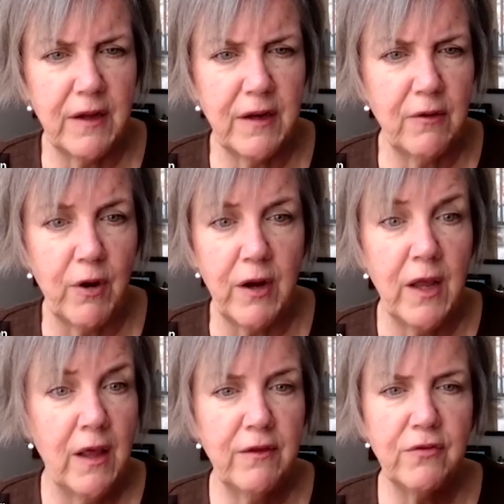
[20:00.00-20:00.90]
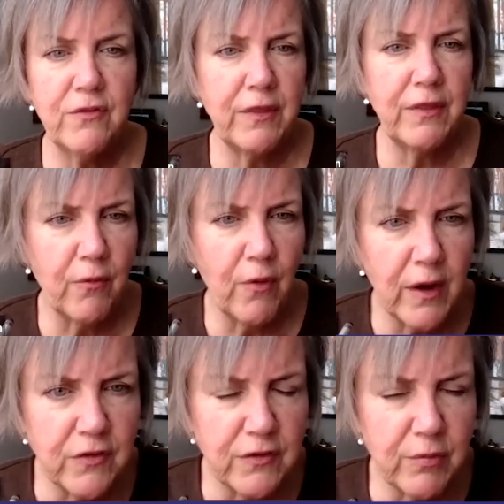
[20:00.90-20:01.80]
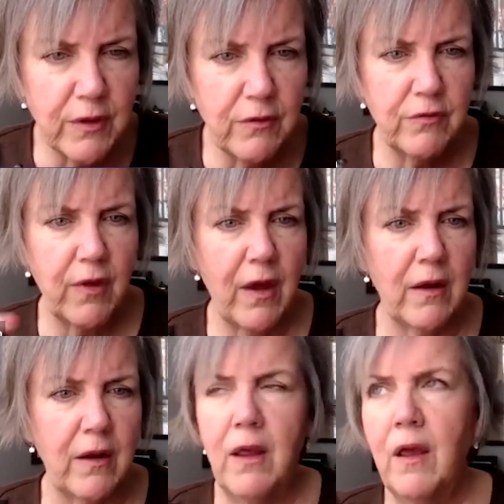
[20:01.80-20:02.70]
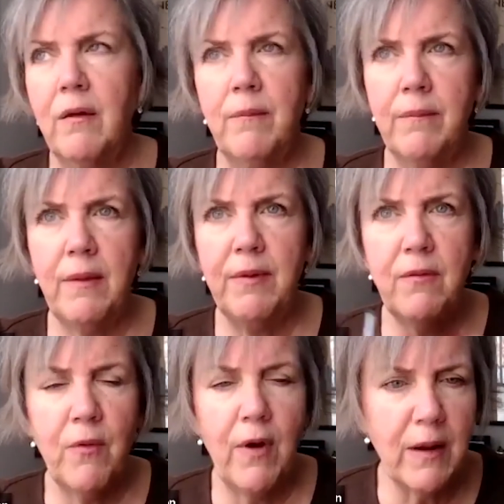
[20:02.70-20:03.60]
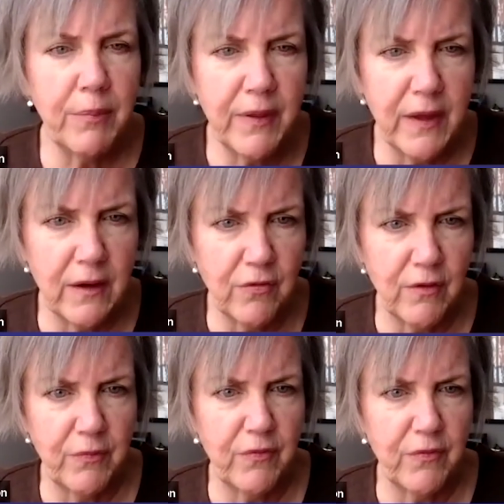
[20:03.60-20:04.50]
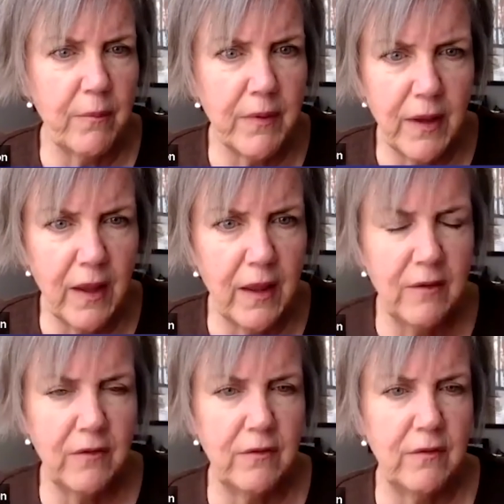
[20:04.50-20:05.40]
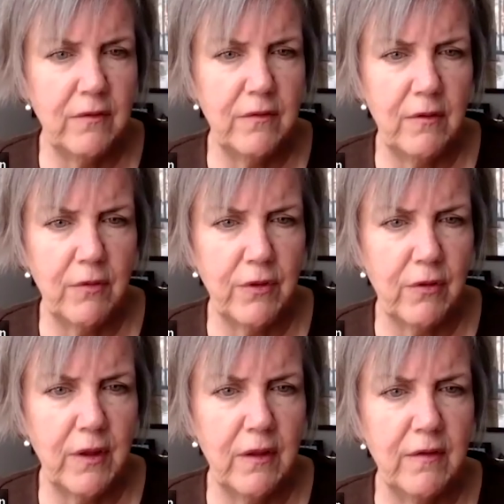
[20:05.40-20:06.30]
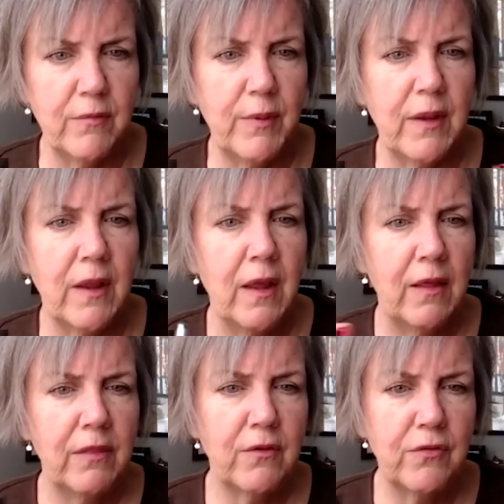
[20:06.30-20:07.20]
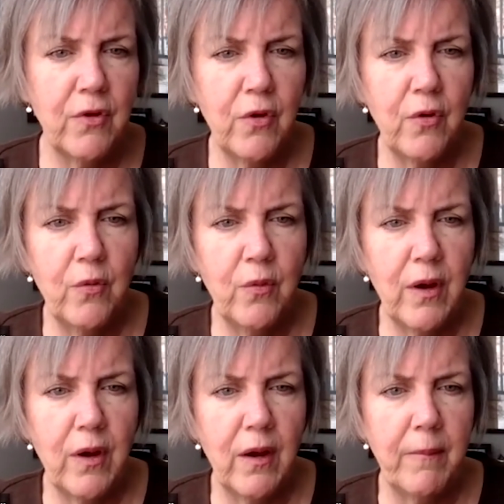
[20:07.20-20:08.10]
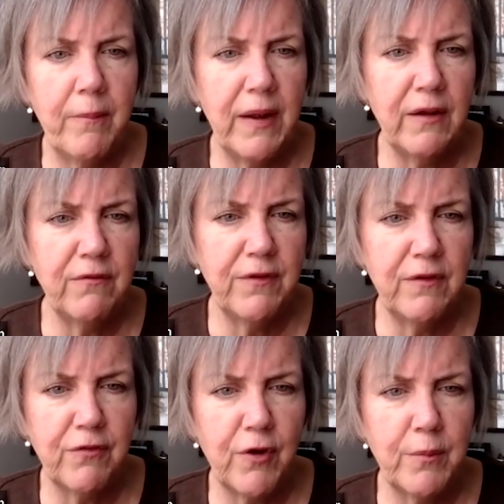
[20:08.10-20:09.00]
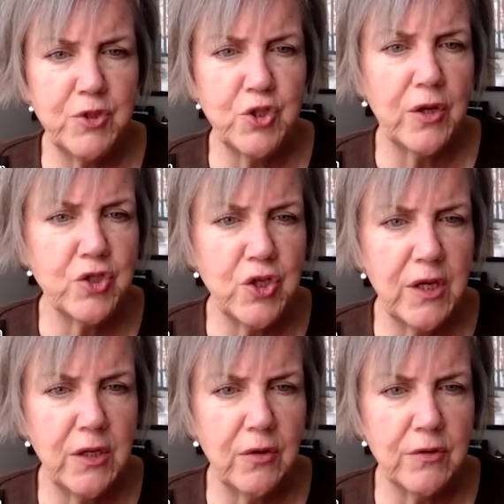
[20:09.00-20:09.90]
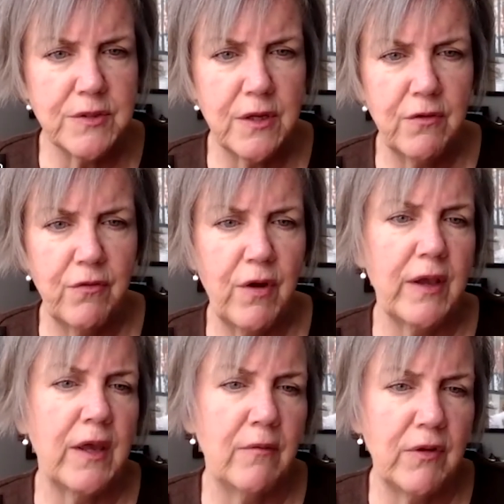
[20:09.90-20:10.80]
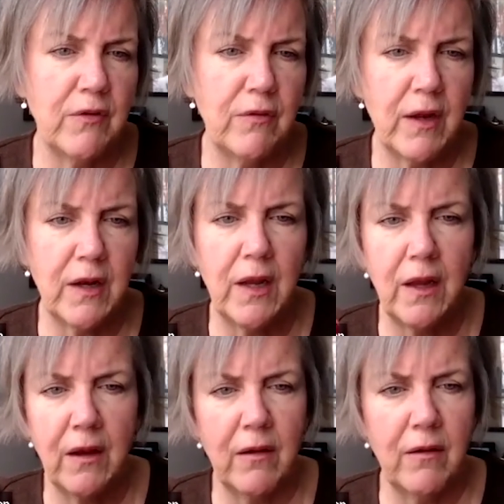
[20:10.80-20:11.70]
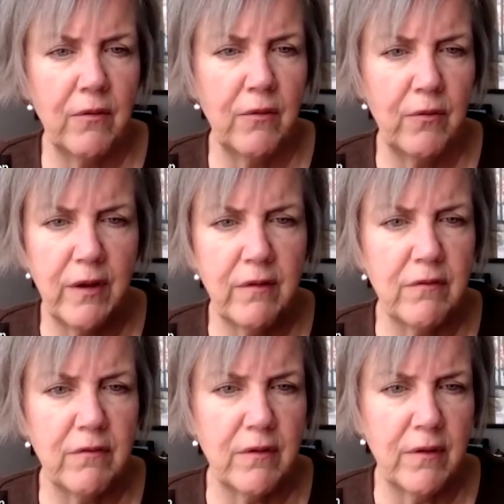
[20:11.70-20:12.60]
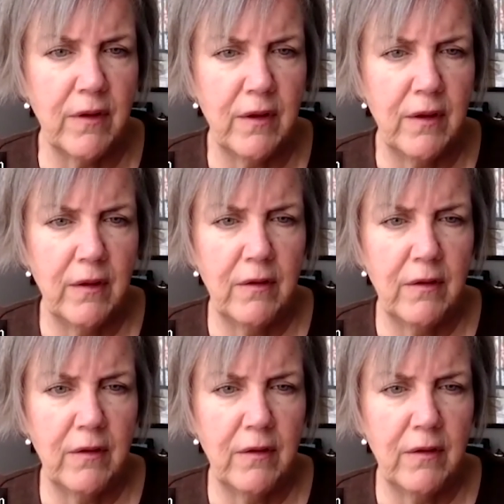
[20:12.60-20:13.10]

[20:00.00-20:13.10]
anyone. There's nothing wrong, just what you said. maybe you want to plan a trip someday to Disney with your kids, but there's no benefit from judging yourself. Why can't we do that now? Whatever. We